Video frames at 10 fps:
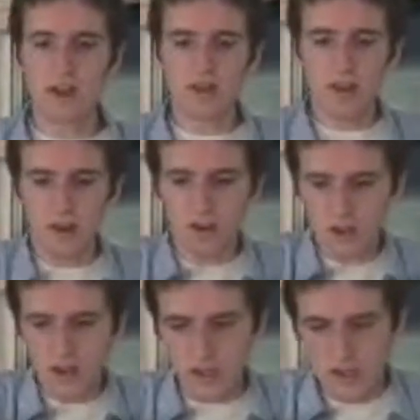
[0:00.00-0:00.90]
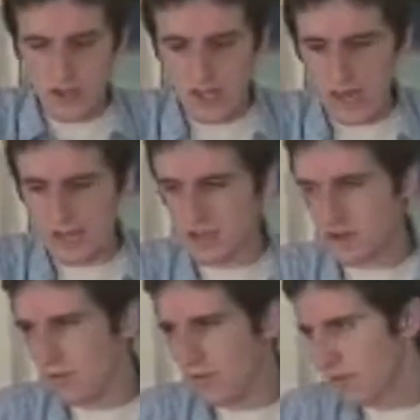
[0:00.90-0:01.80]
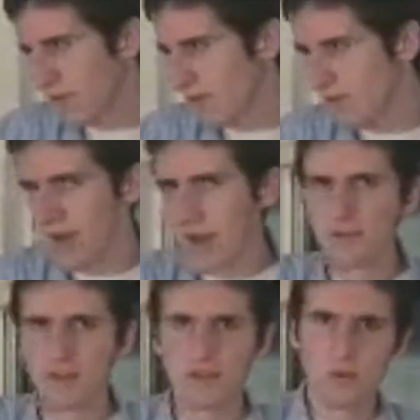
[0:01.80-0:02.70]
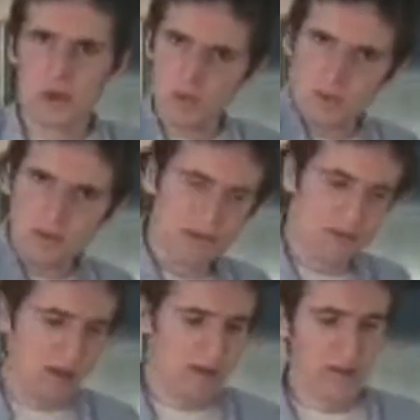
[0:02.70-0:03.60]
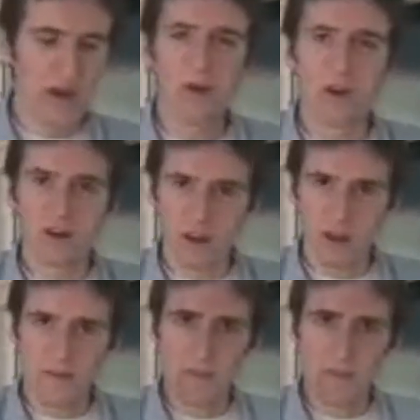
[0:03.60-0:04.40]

They're all going to catch, and one's going to fly off this way, and one's going to fly off that way, okay?